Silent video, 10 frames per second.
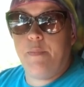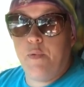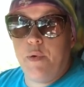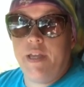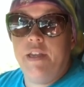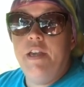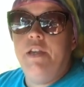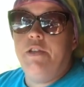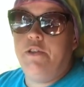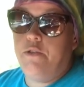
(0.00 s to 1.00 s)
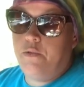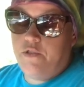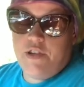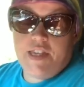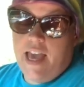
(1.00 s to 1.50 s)
point. Just keep at it. You
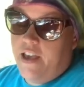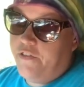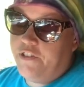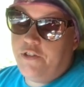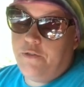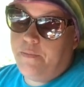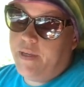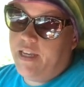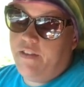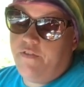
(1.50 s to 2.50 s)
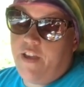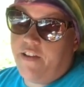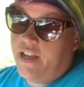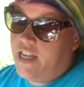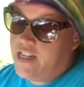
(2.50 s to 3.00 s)
just have to be
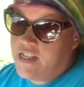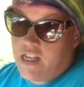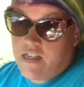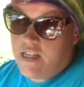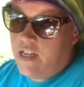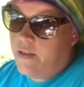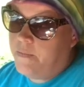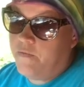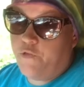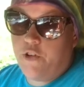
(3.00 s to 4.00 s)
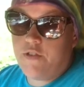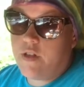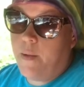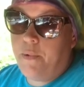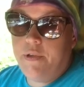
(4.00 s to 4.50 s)
very consistent
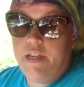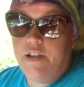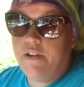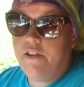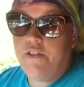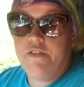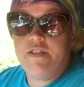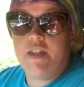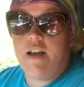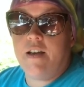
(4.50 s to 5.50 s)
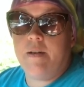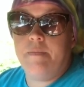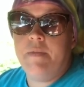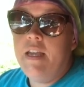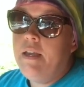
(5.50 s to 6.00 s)
first couple years,
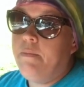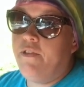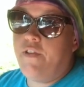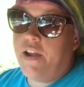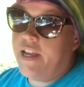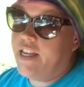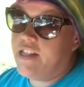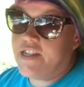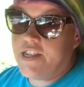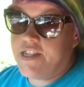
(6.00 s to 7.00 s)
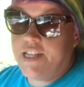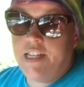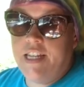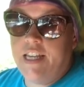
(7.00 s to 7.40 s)
be very consistent